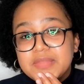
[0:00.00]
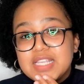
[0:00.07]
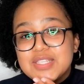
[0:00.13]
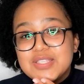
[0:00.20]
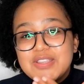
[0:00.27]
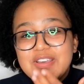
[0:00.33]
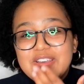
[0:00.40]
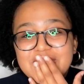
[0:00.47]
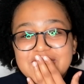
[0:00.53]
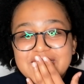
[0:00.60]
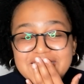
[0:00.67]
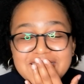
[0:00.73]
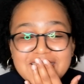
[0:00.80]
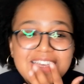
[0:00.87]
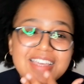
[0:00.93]
So
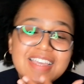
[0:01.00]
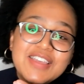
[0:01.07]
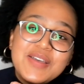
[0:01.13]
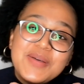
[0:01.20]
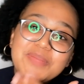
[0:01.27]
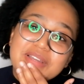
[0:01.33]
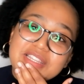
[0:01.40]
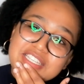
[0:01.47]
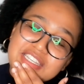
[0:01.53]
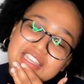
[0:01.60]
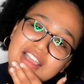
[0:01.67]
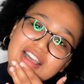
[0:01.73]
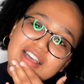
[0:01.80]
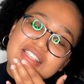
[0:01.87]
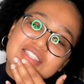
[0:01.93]
but yeah,